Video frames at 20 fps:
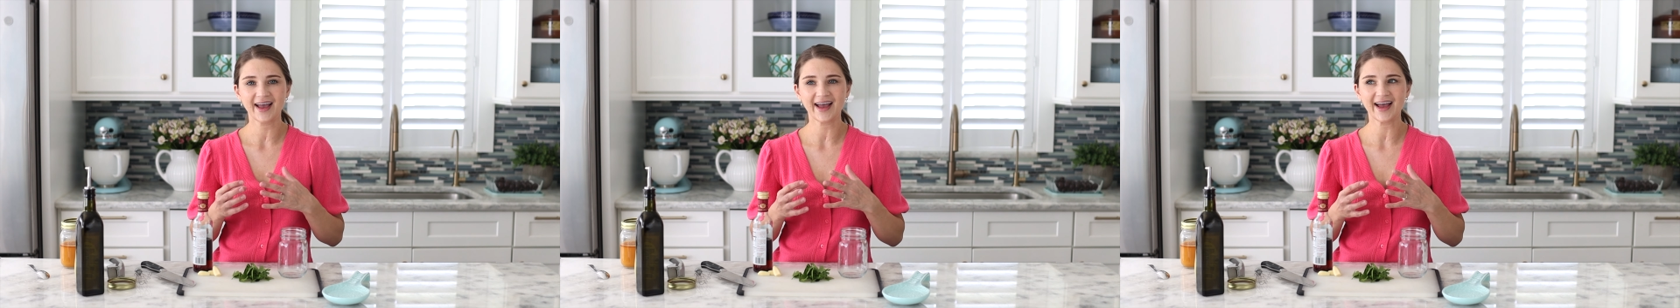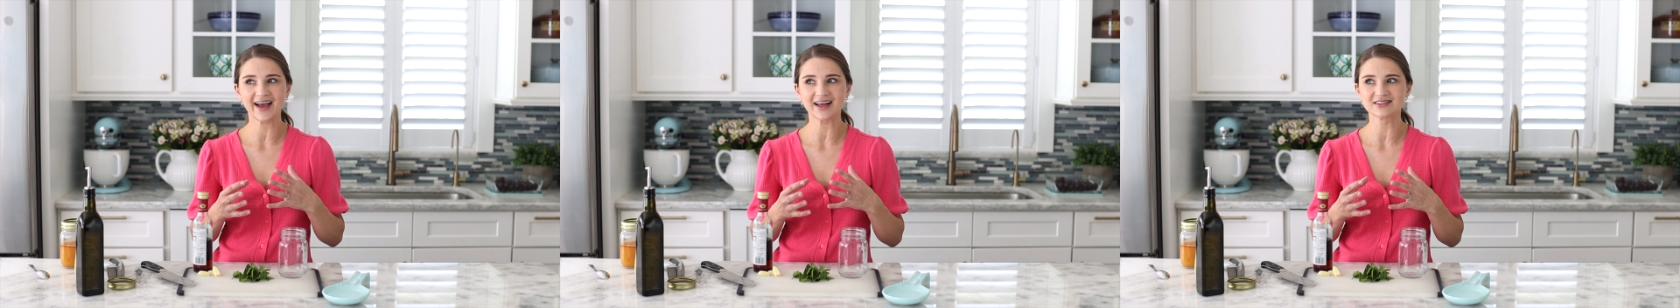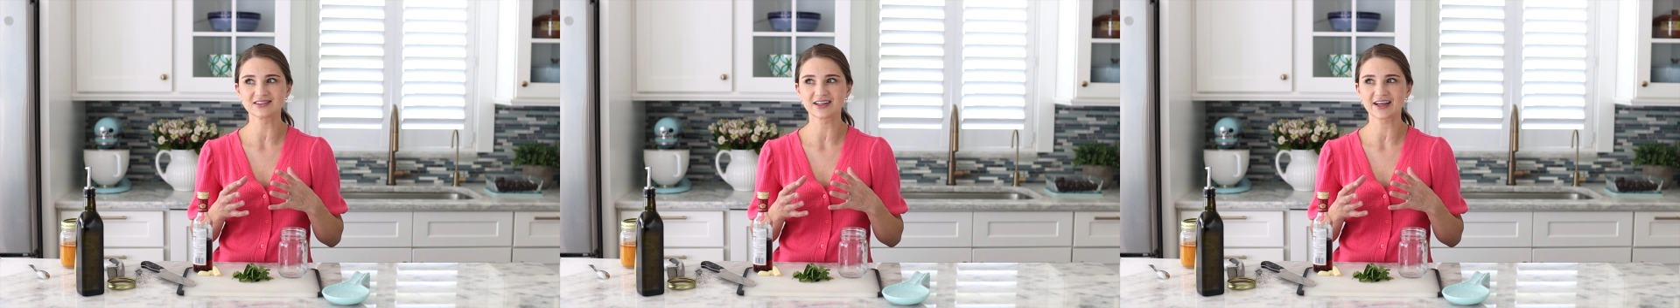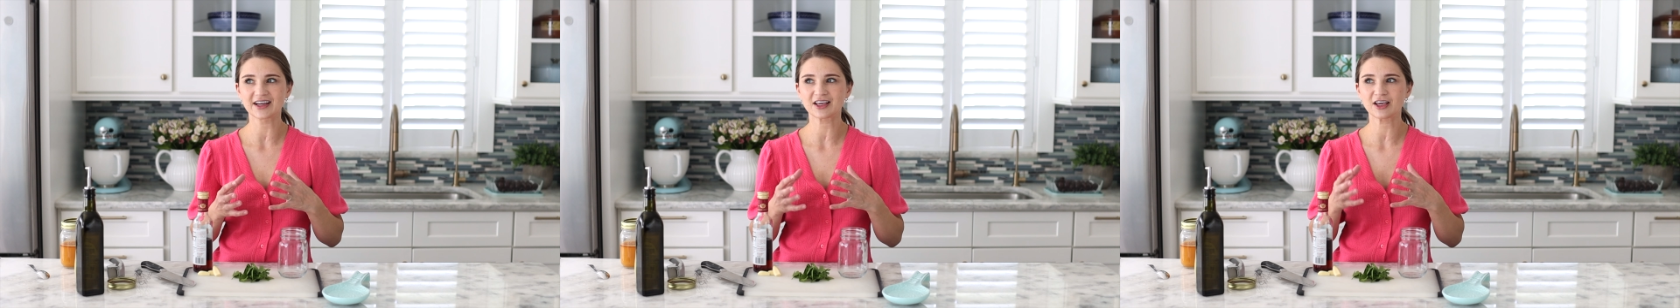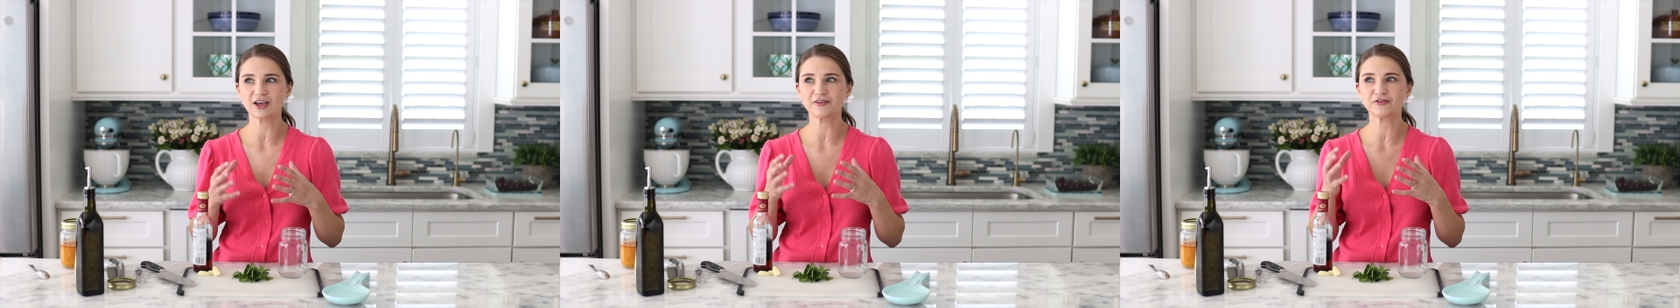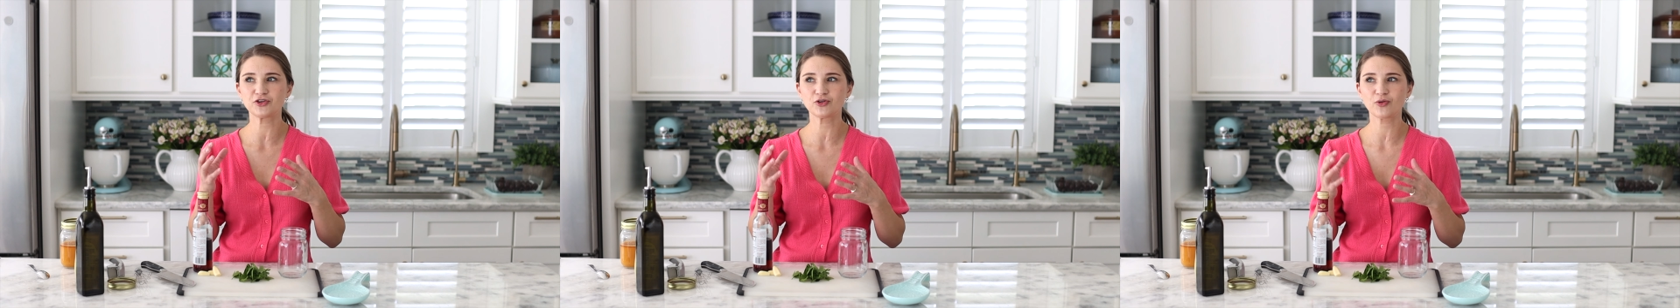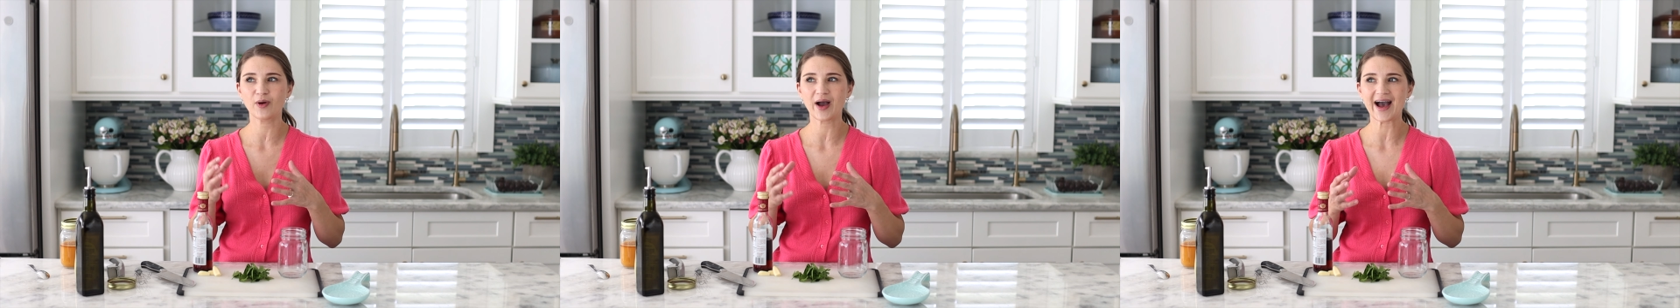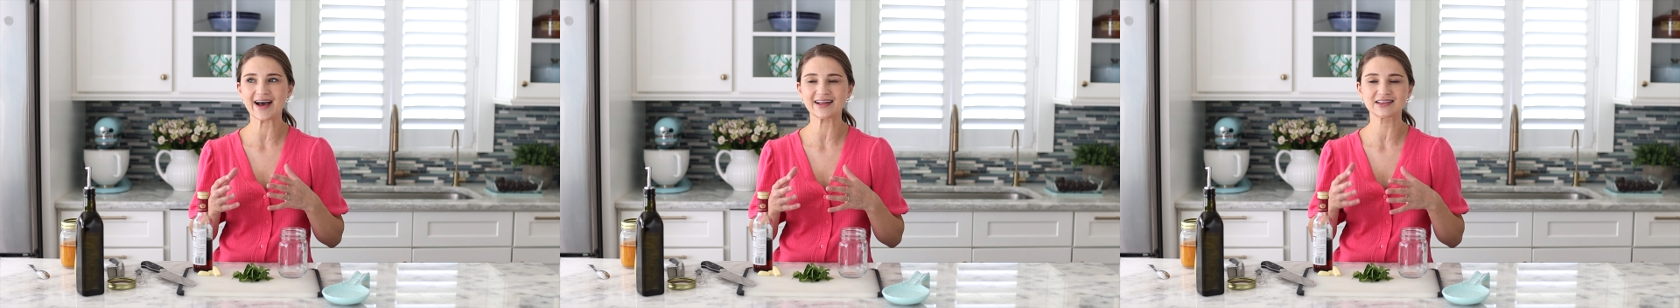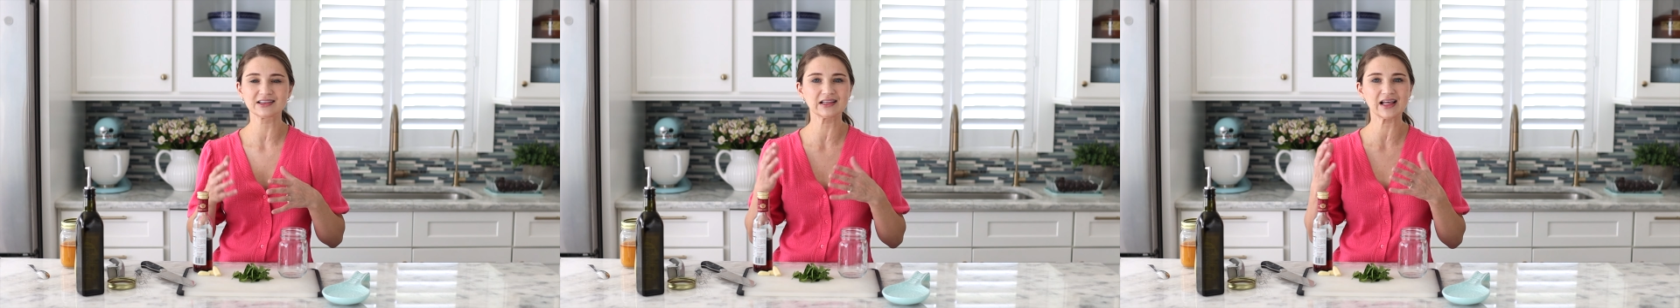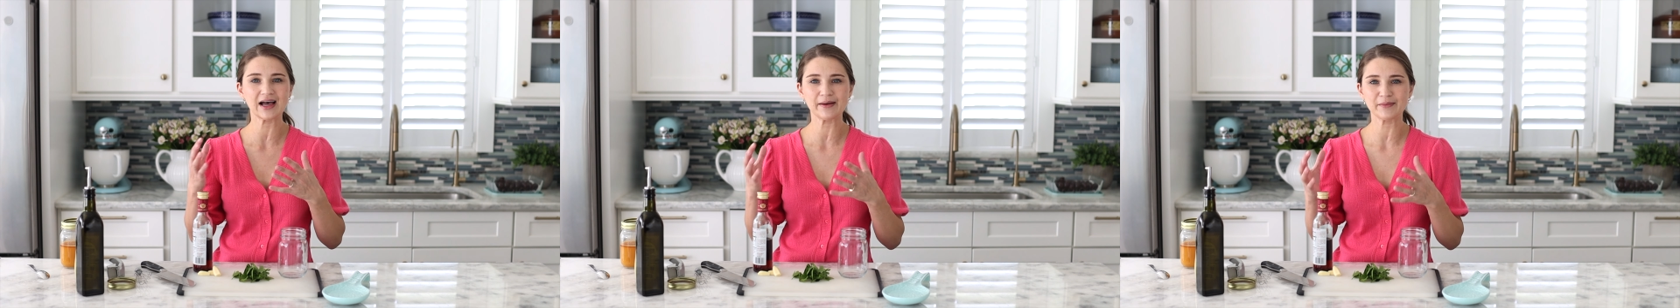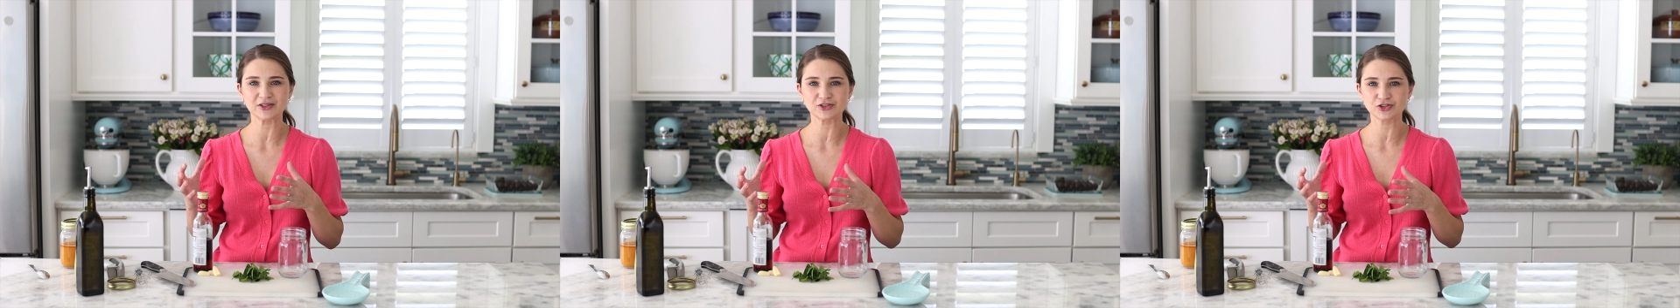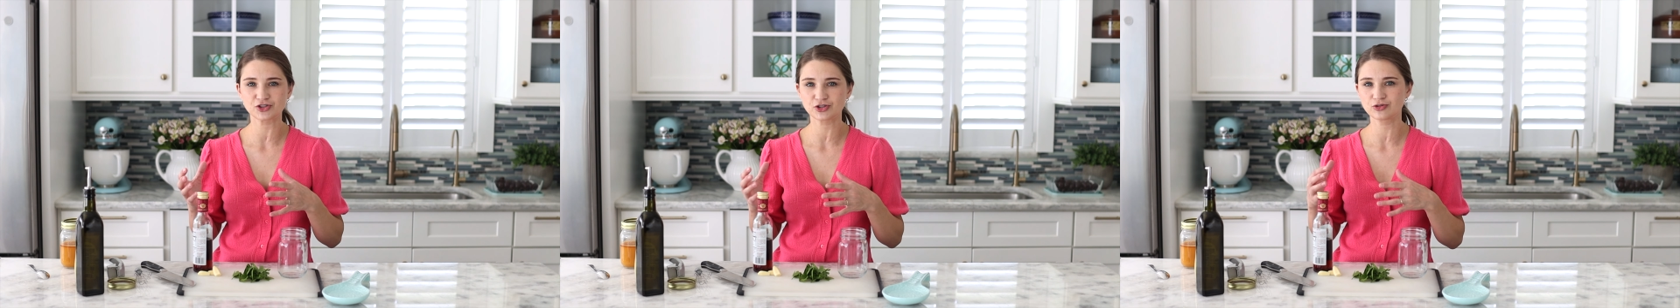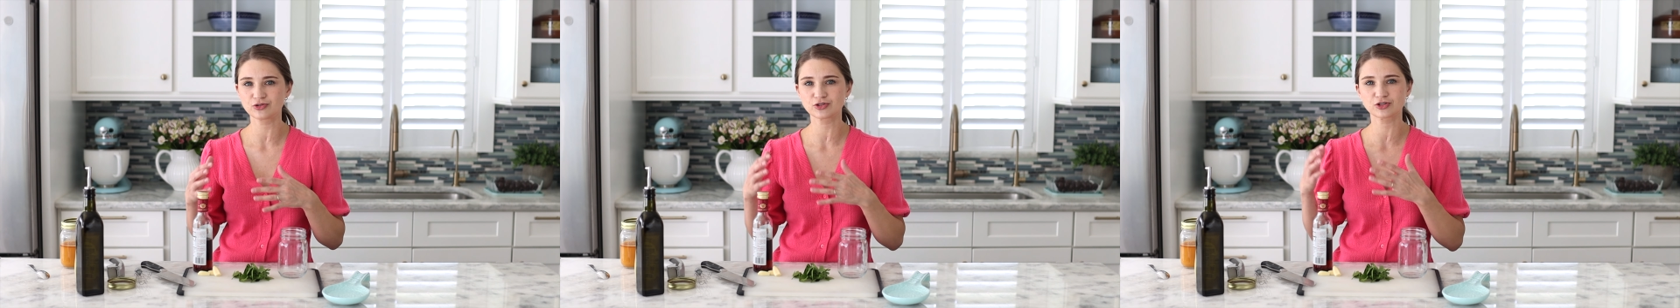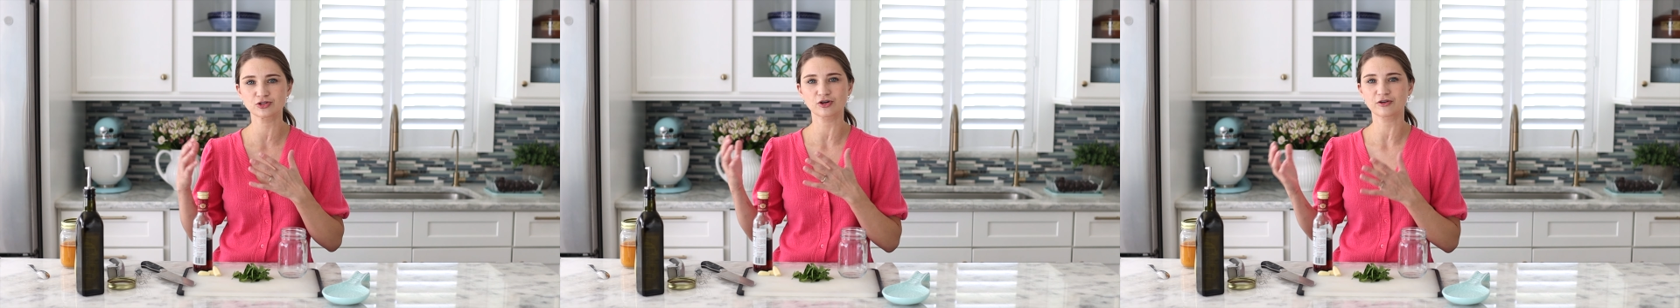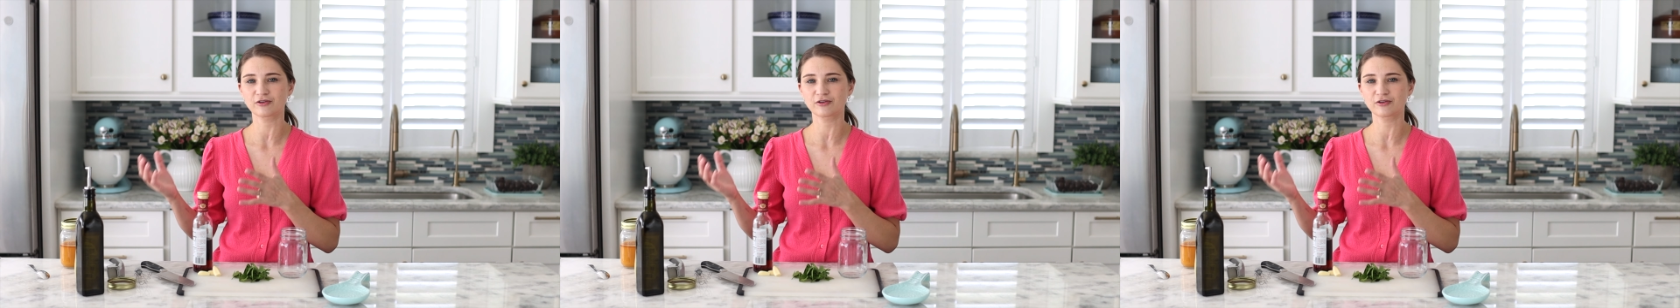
And like if you add lemon juice